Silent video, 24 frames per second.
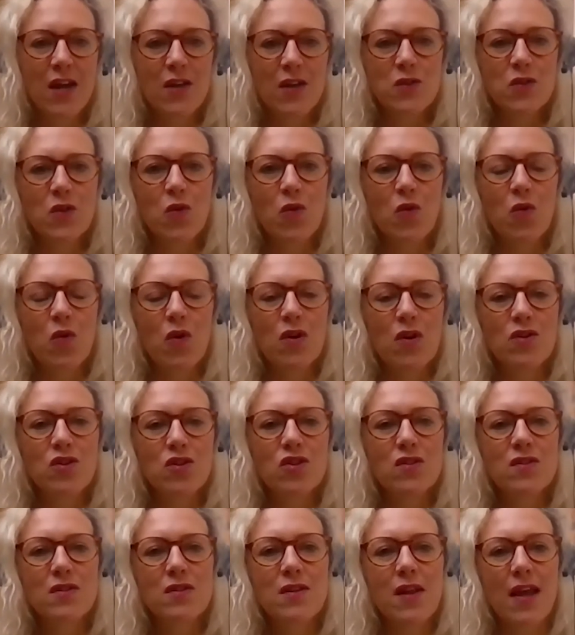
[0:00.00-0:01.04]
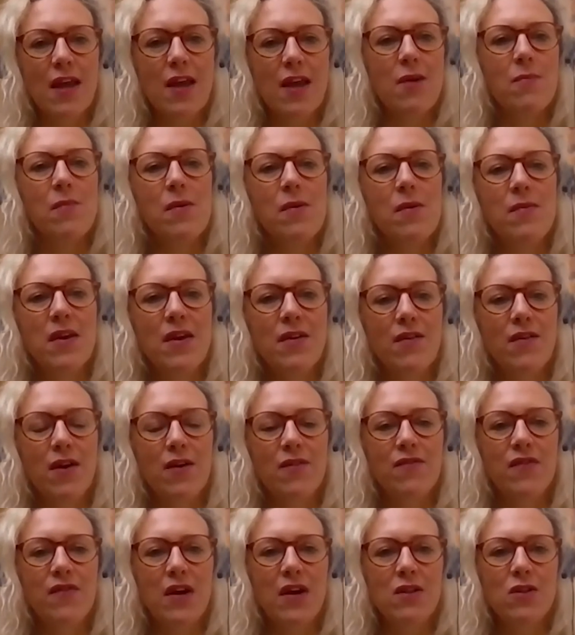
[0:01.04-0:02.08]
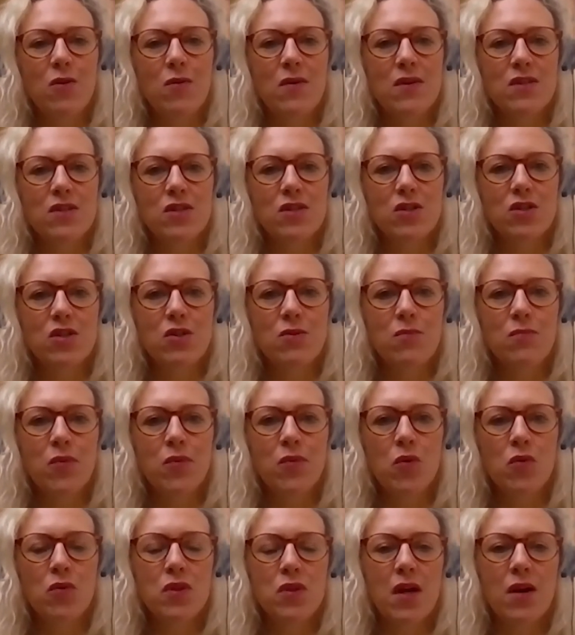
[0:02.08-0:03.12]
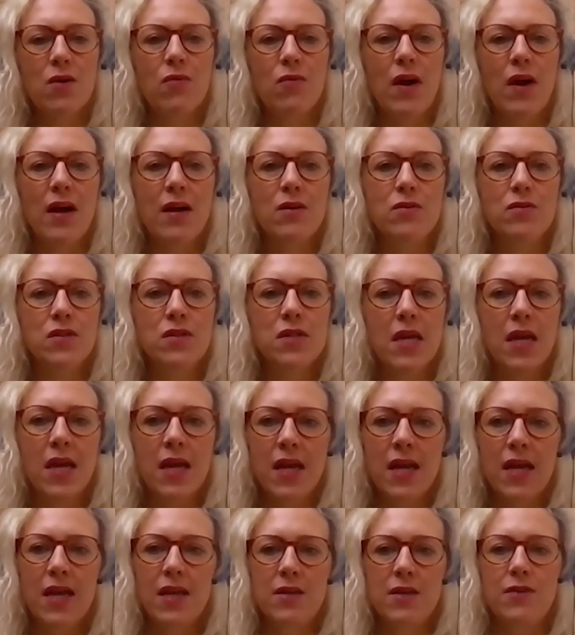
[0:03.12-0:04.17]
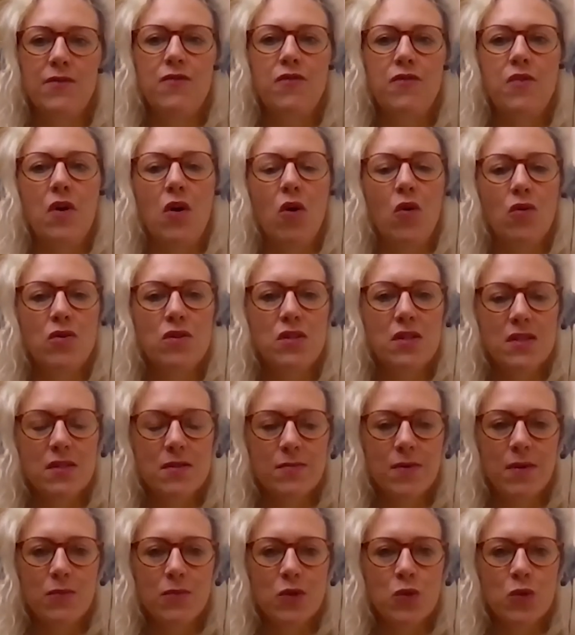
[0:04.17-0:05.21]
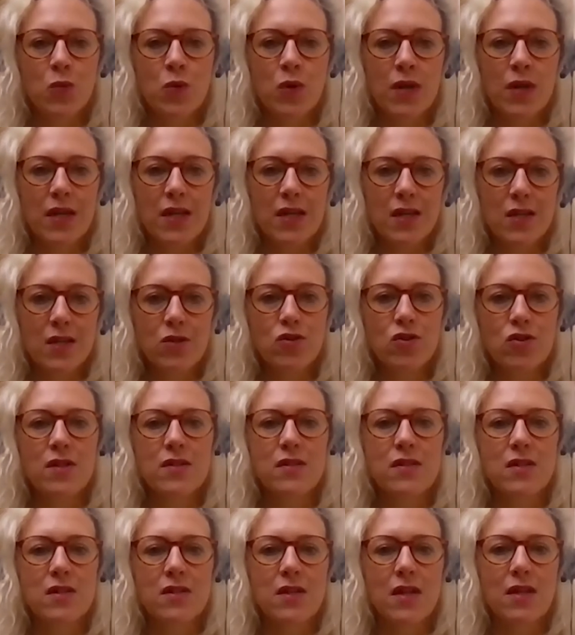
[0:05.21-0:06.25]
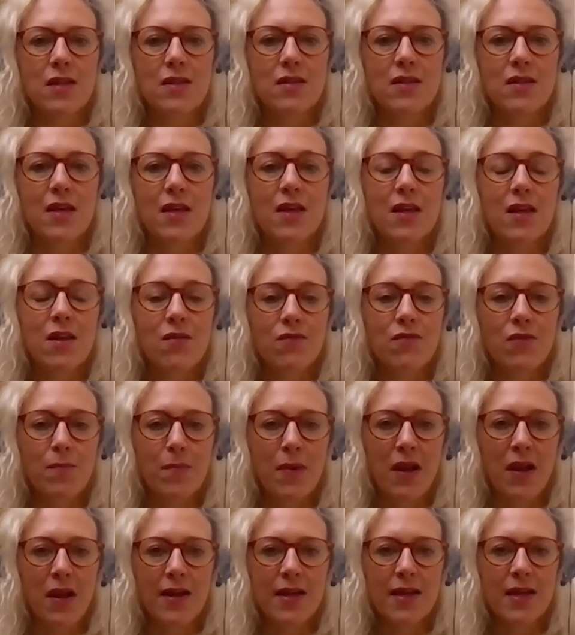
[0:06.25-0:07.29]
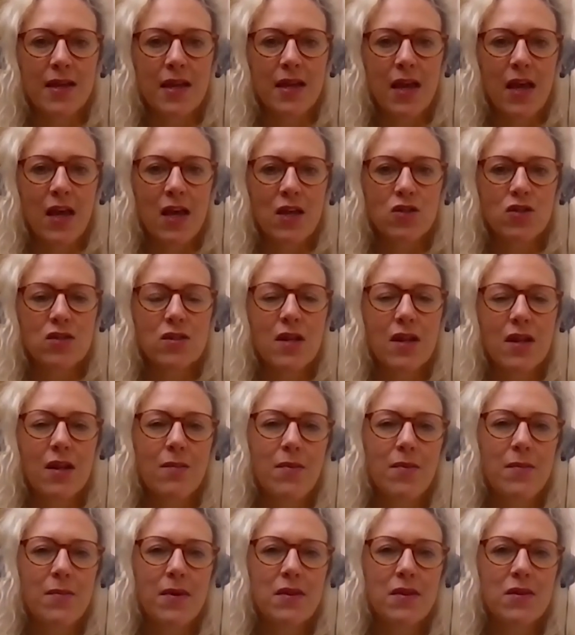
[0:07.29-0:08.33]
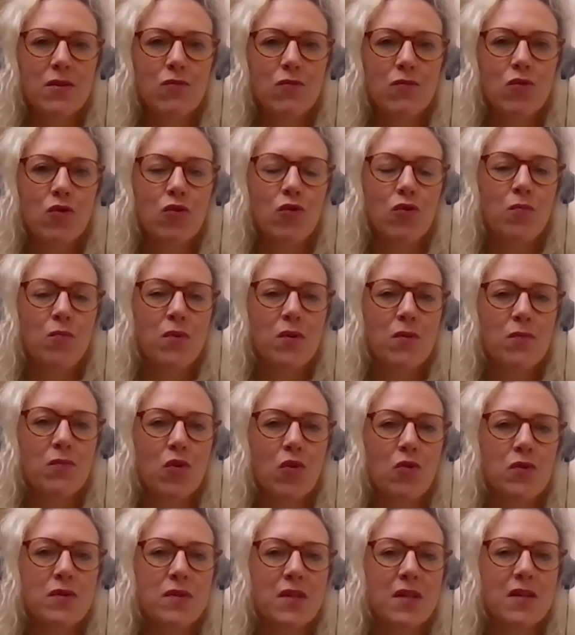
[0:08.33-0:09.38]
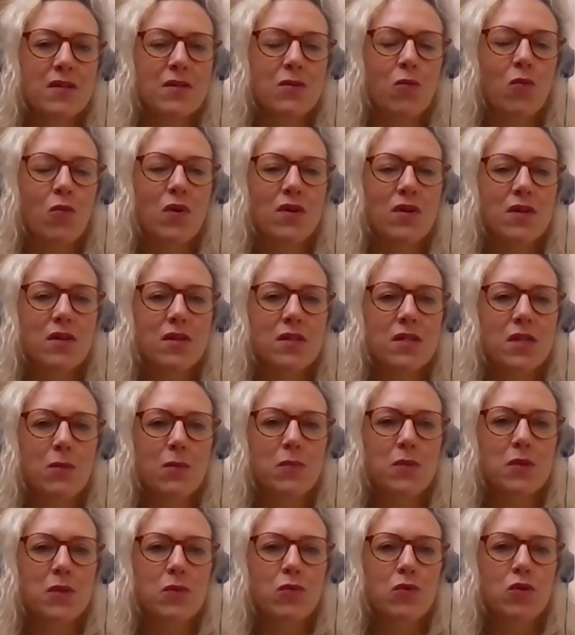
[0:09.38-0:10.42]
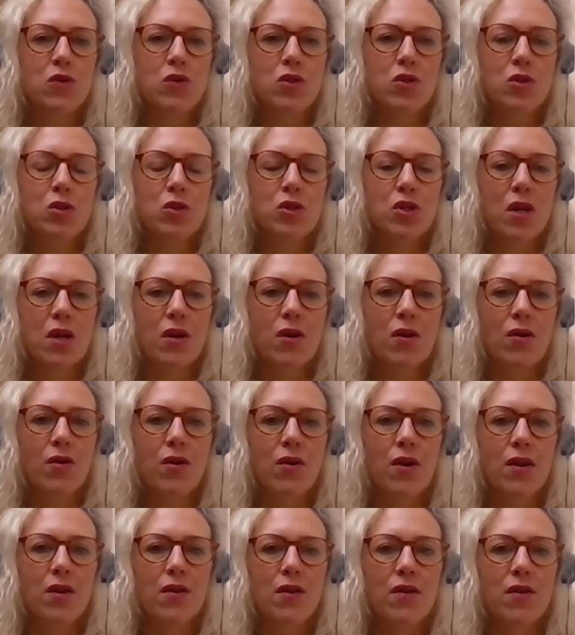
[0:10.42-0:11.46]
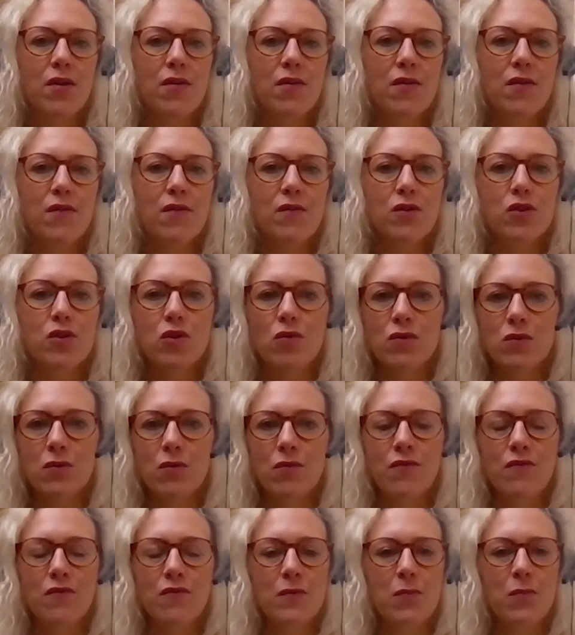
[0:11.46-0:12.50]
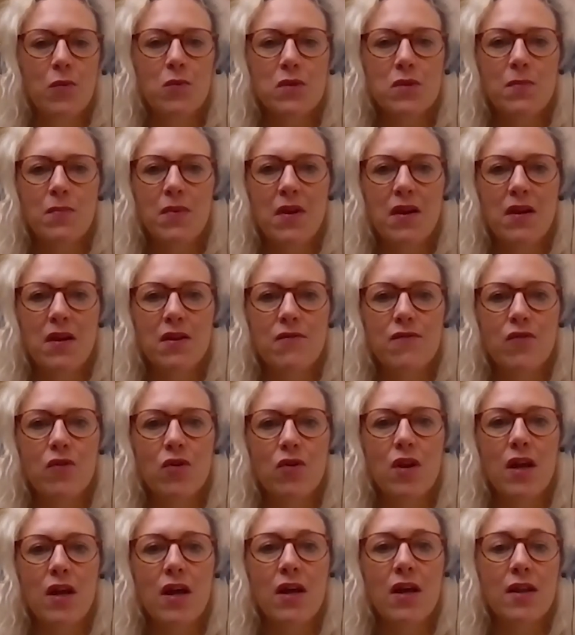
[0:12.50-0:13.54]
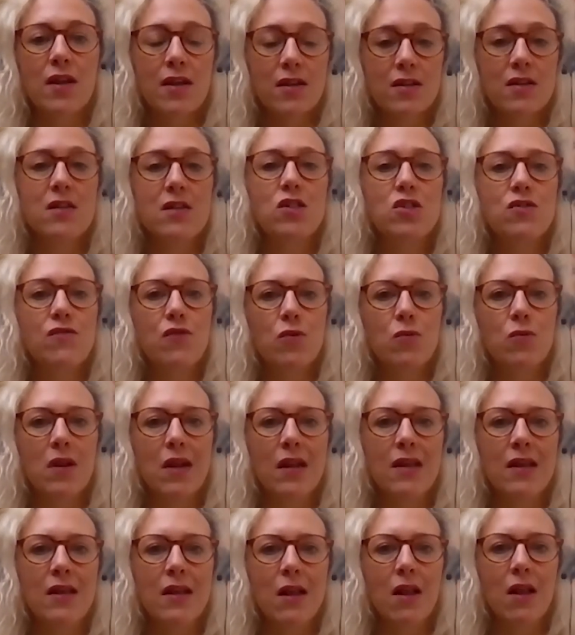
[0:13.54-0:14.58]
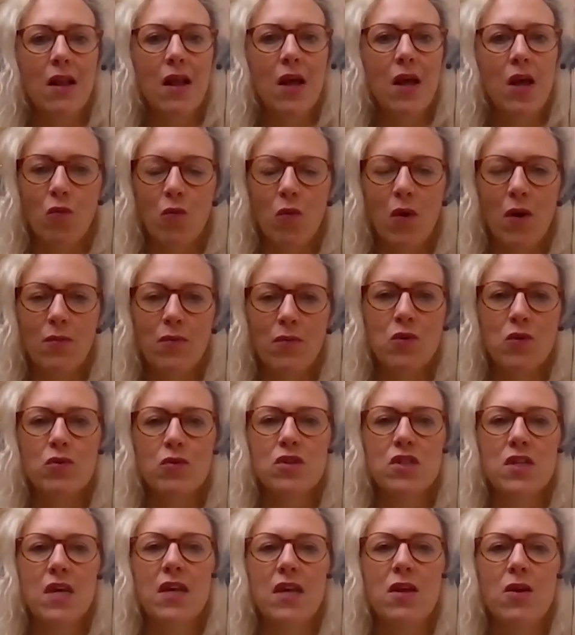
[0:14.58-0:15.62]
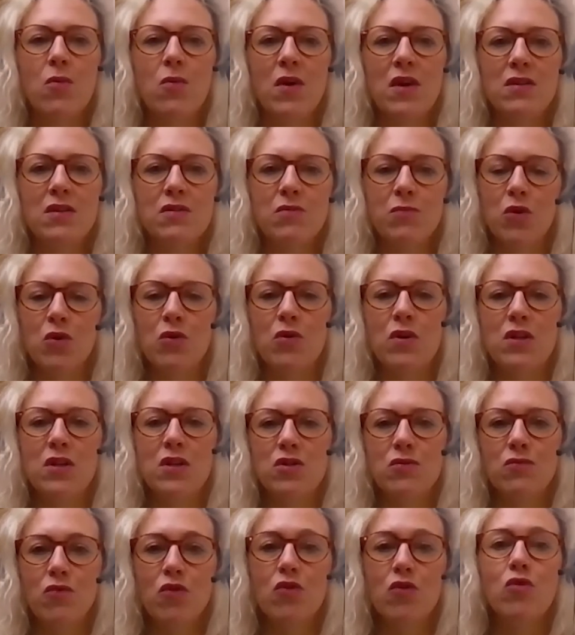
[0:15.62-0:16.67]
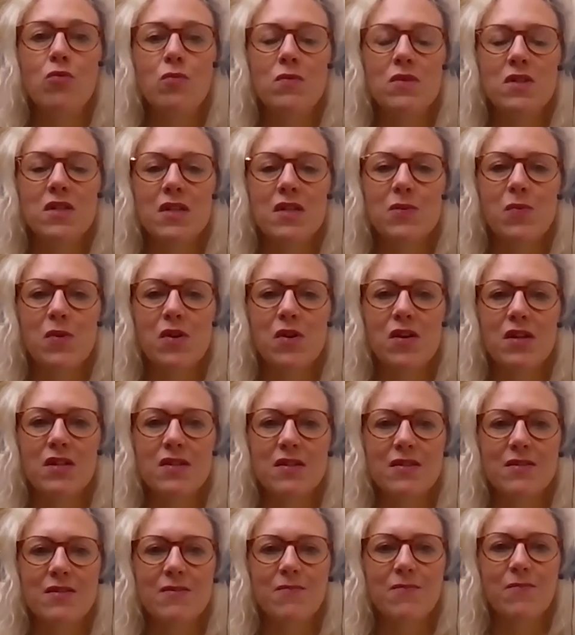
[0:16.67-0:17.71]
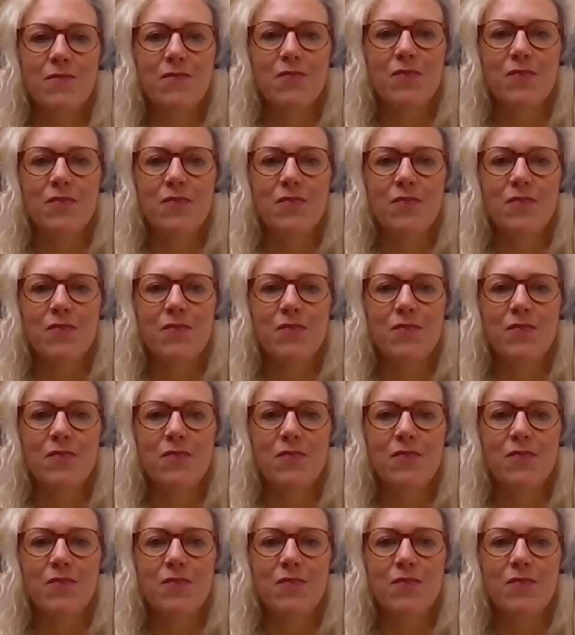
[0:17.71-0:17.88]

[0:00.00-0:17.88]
So just maybe a final question to you both around, if audience members were interested and thinking of applying, just a little bit about the recruitment process. What tips would you share, Sean? So if someone was applying for and had an interview with Lidl, what were your takeaways from your recruitment experience?